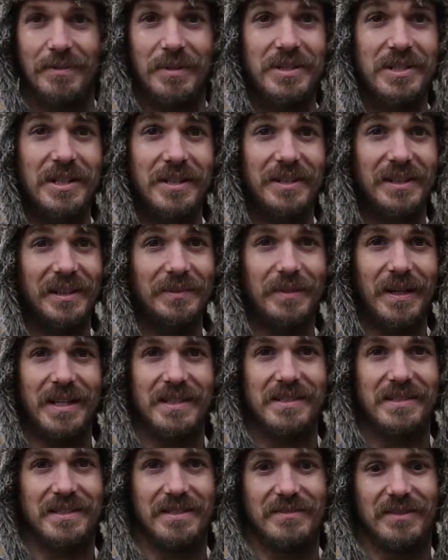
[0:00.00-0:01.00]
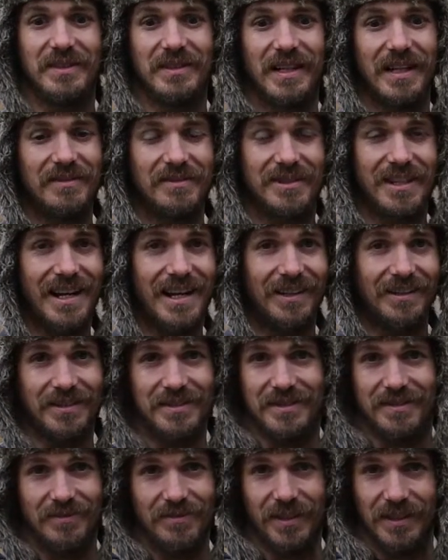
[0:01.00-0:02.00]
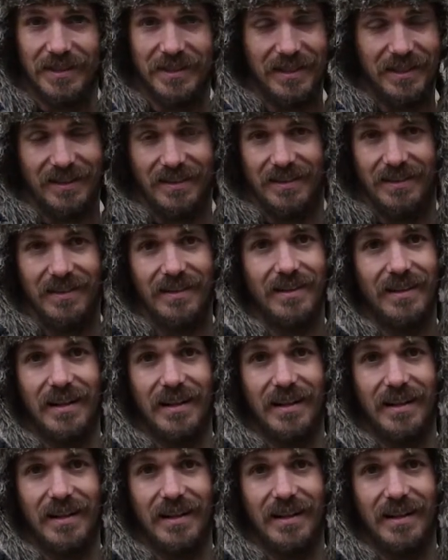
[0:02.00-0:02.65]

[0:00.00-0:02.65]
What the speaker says: material basis of your lifestyle is inflicting